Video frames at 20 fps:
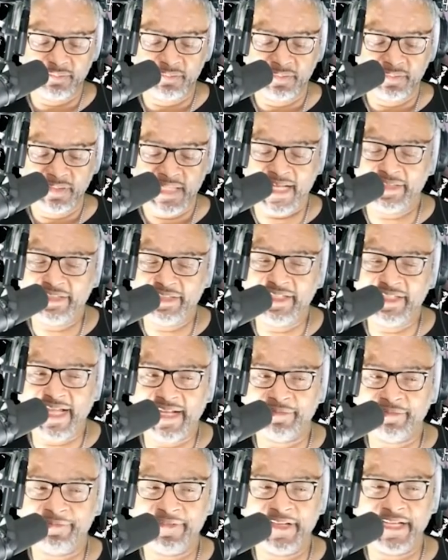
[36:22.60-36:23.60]
how did
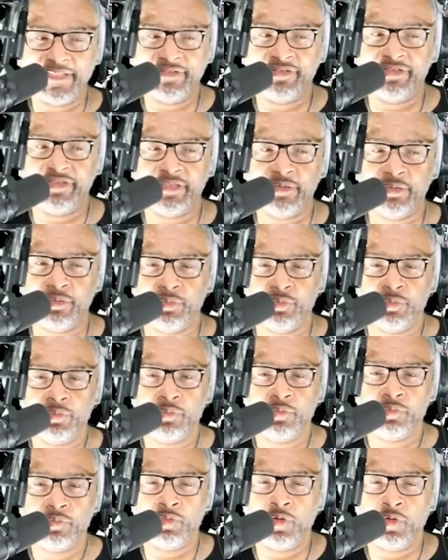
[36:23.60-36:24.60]
that affect you
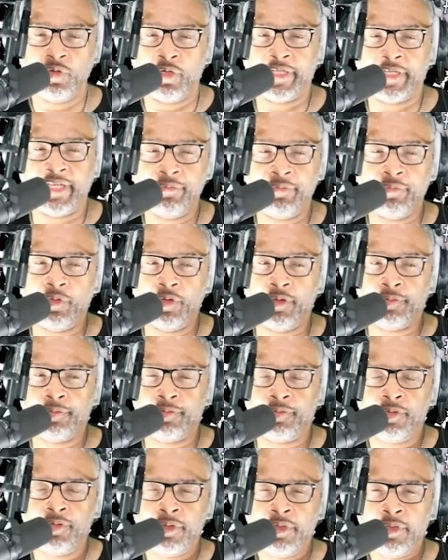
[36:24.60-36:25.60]
working with
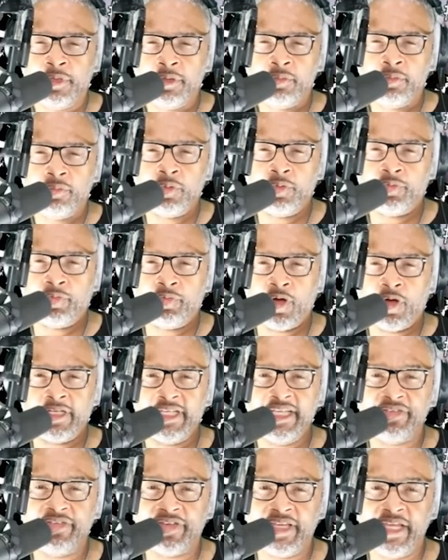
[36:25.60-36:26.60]
with all
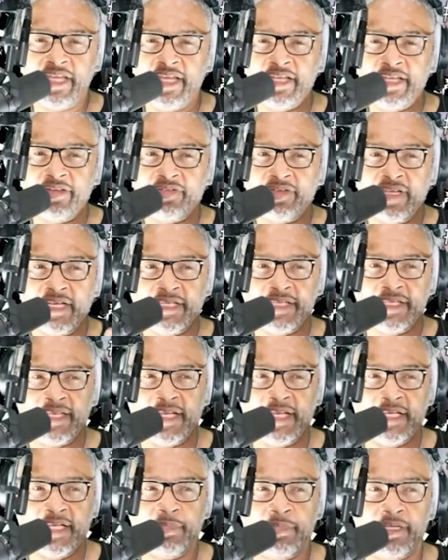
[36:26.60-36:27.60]
these kids that
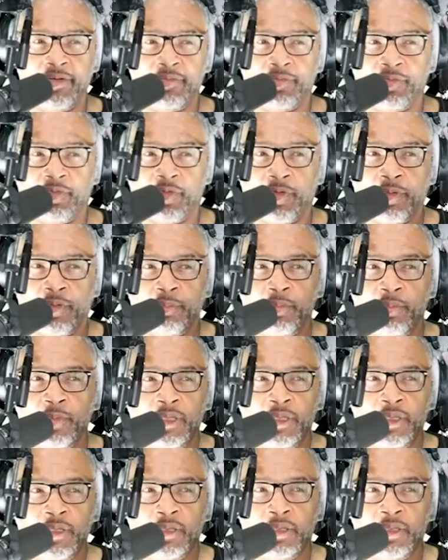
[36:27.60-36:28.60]
came in from
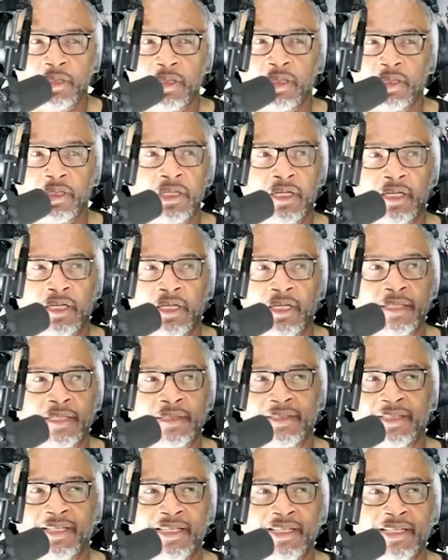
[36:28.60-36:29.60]
uh
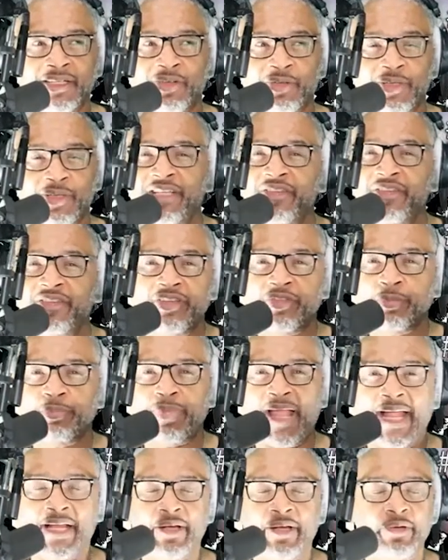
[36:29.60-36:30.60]
egregious
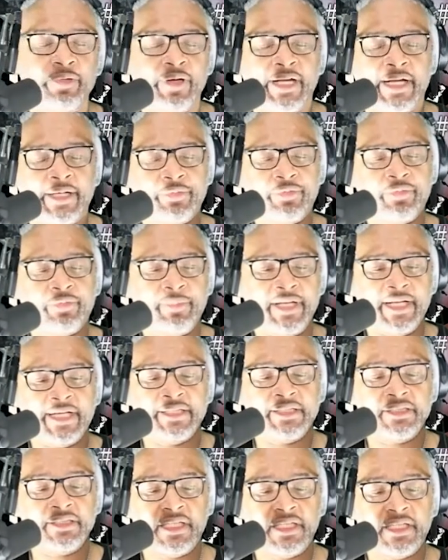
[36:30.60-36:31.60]
backgrounds
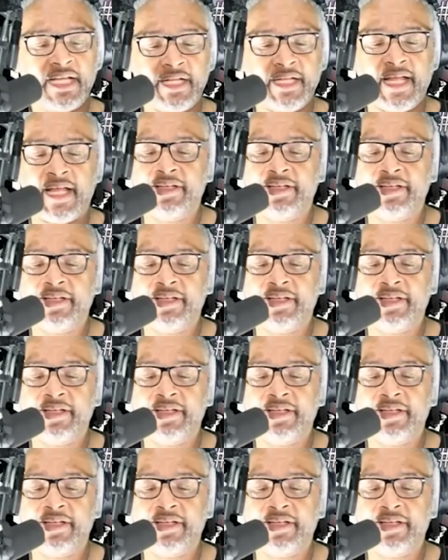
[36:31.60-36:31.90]
man how, how